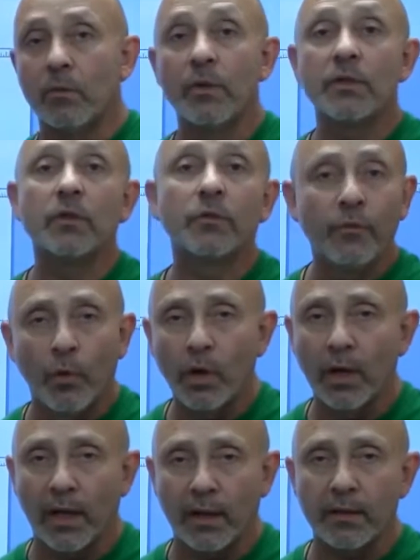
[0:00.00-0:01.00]
which is
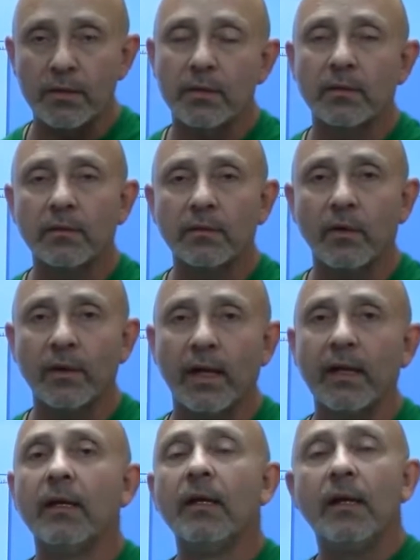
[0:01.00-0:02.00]
four layers, okay?